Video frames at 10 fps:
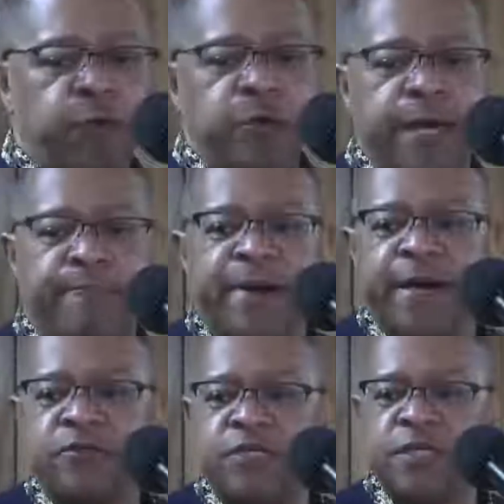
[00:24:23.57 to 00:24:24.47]
folk got
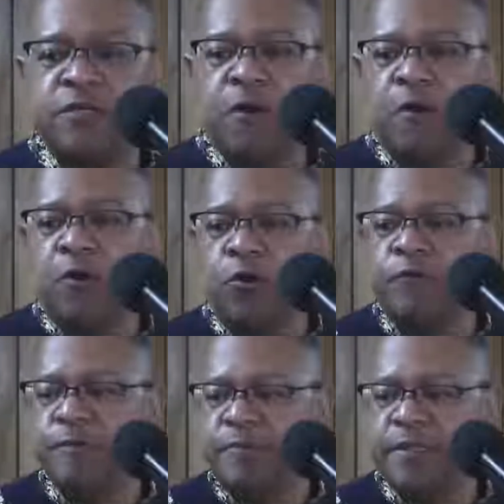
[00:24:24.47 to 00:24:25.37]
bottles hidden all
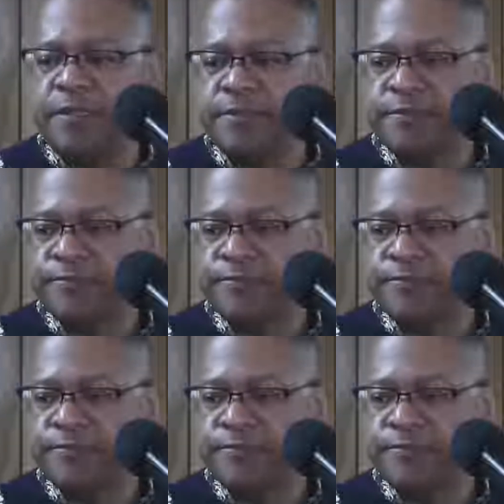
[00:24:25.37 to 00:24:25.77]
over the place